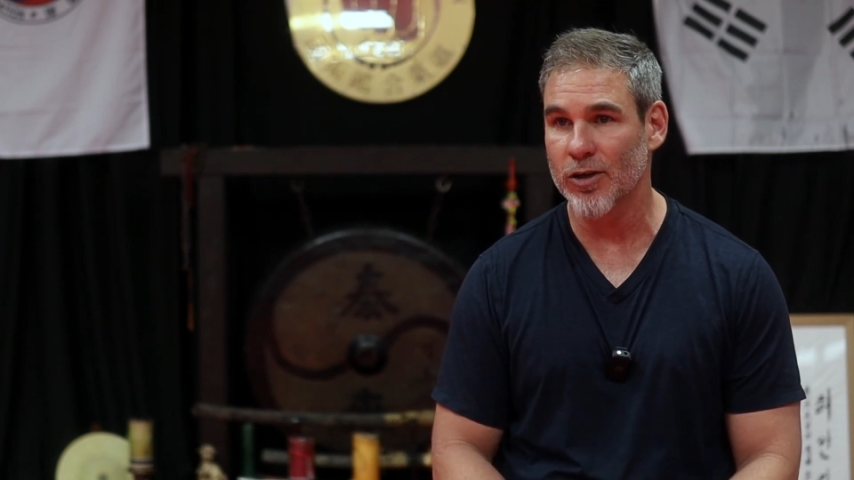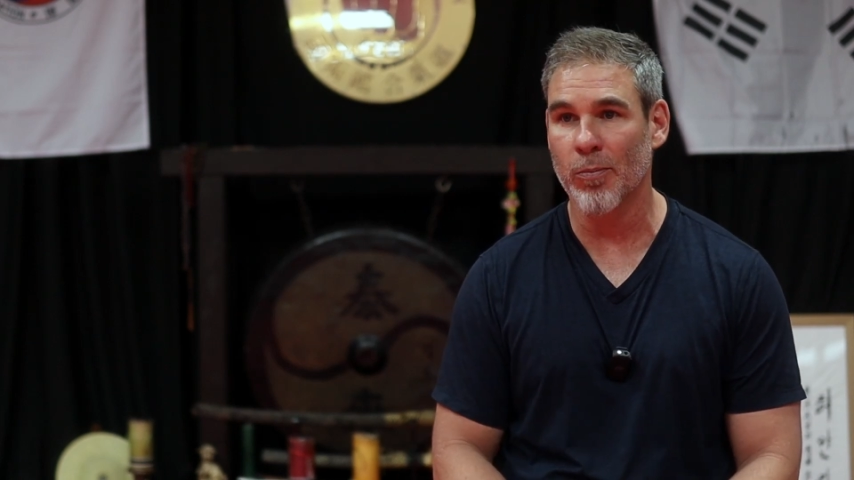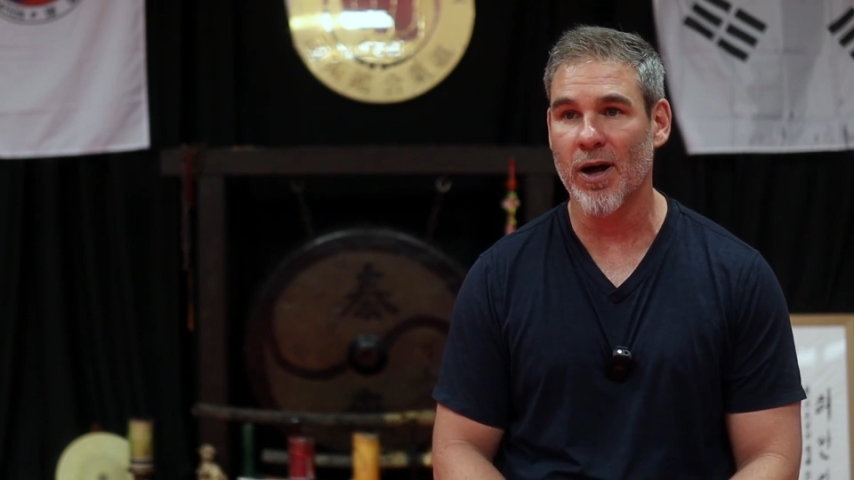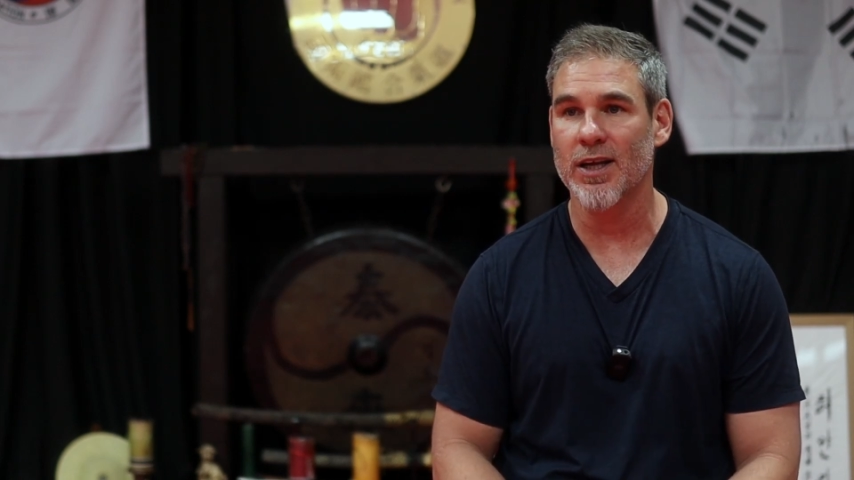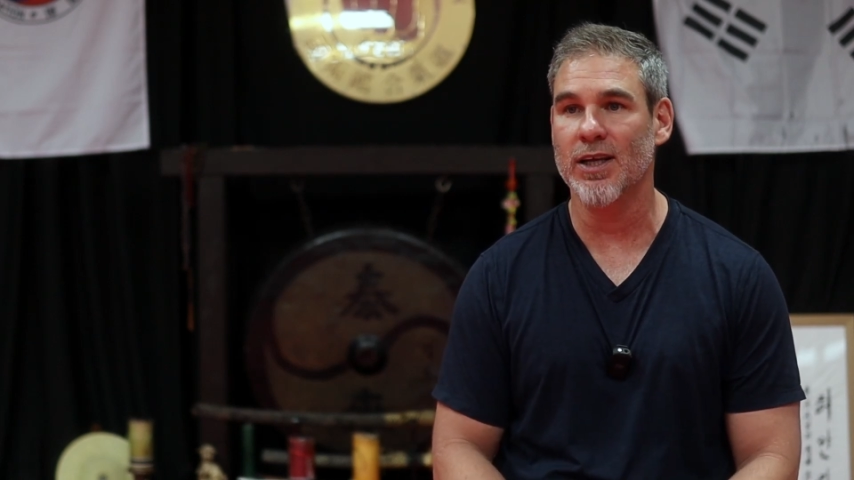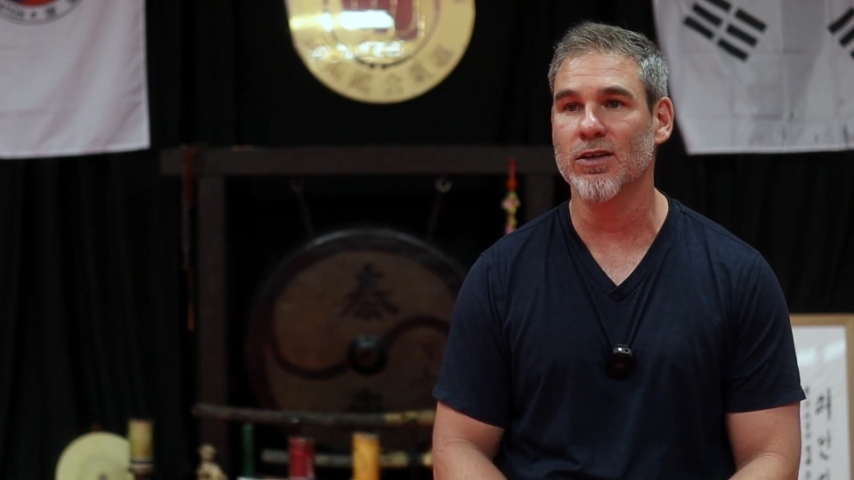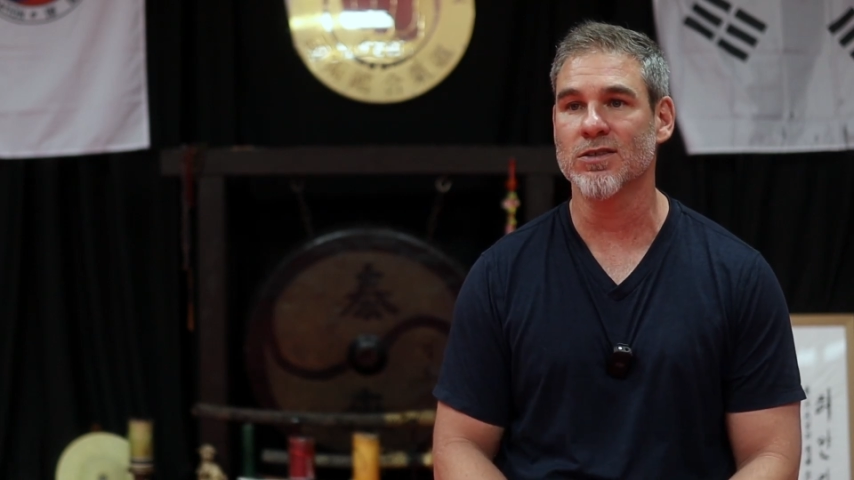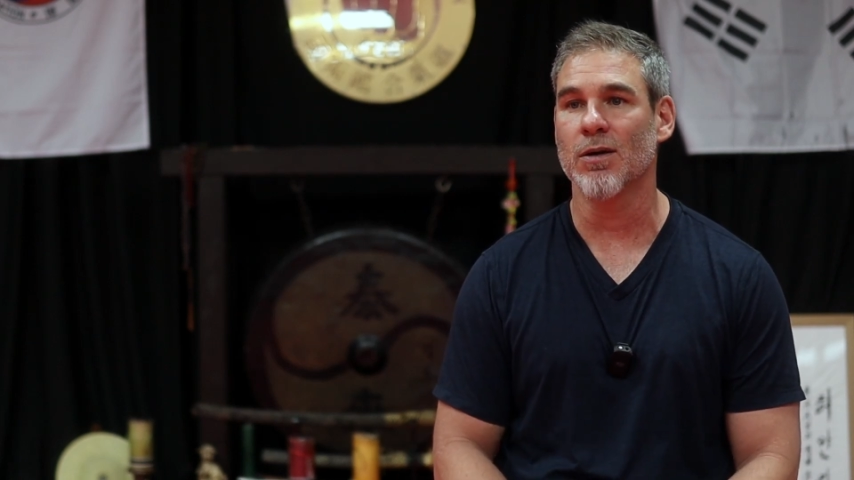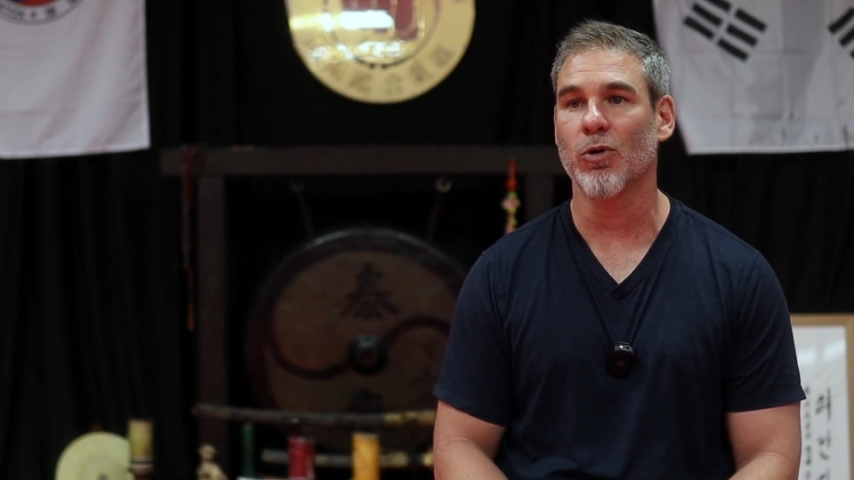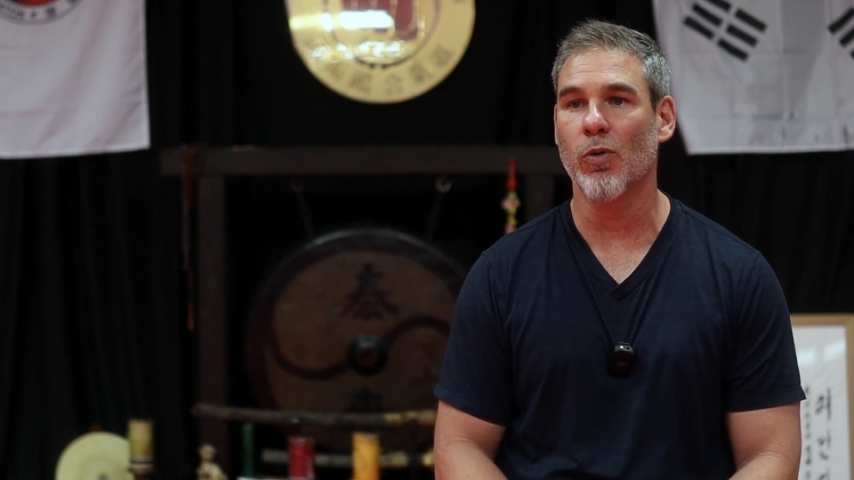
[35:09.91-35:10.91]
Your body
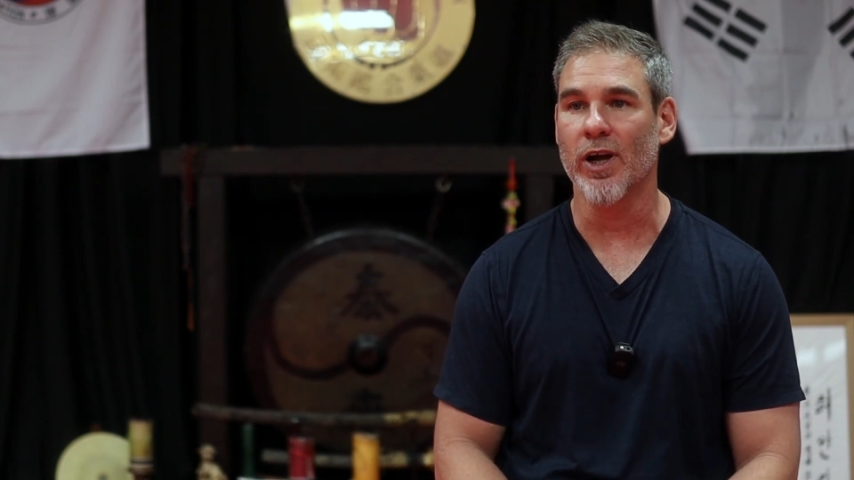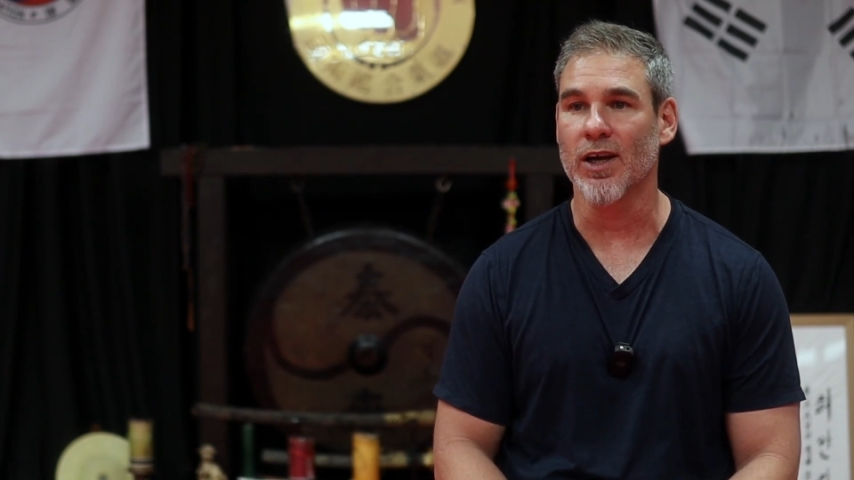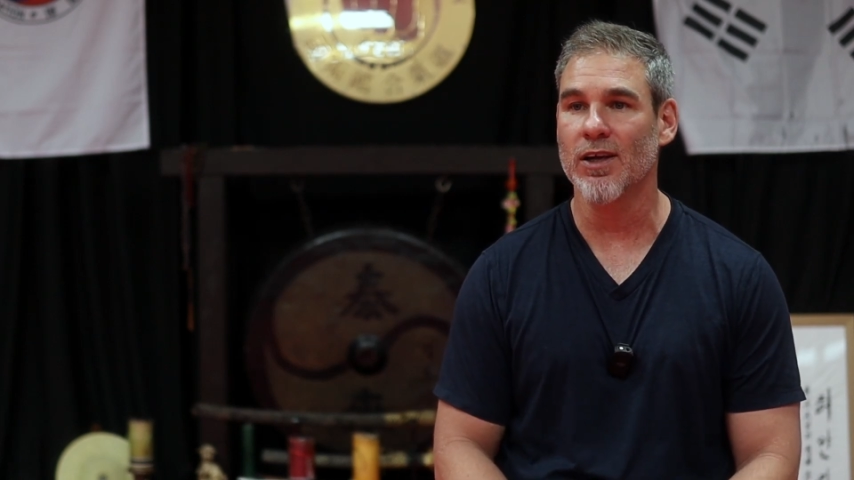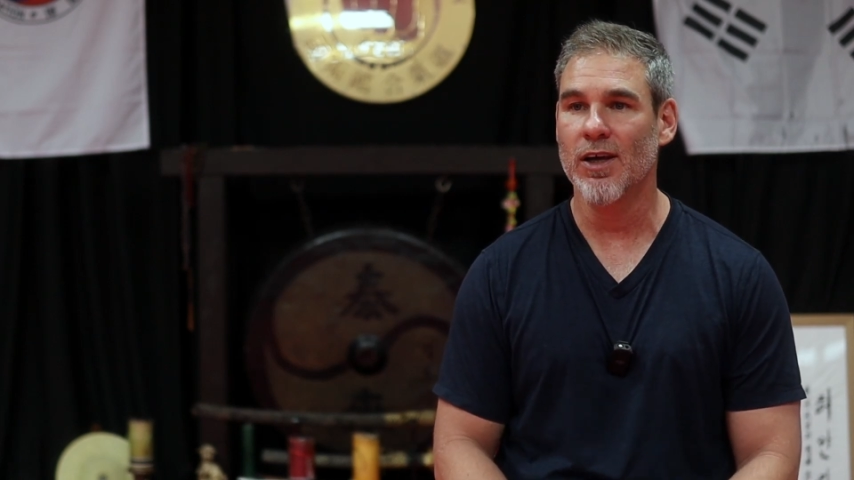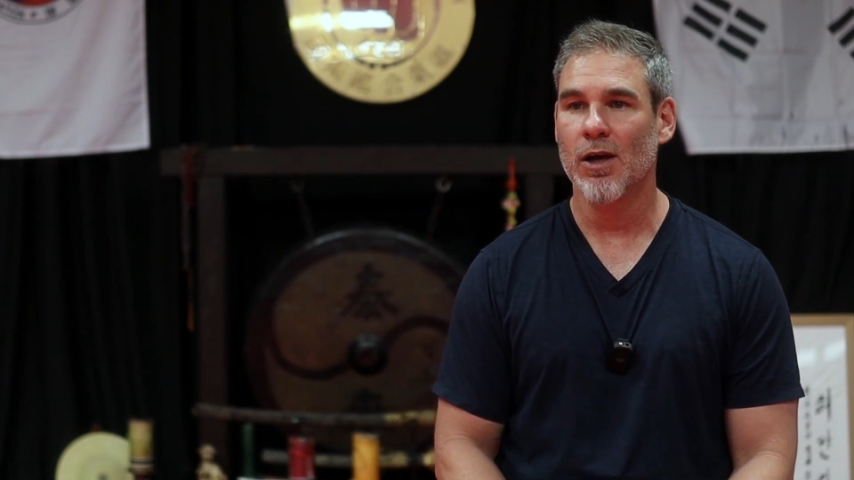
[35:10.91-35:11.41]
heals up quick.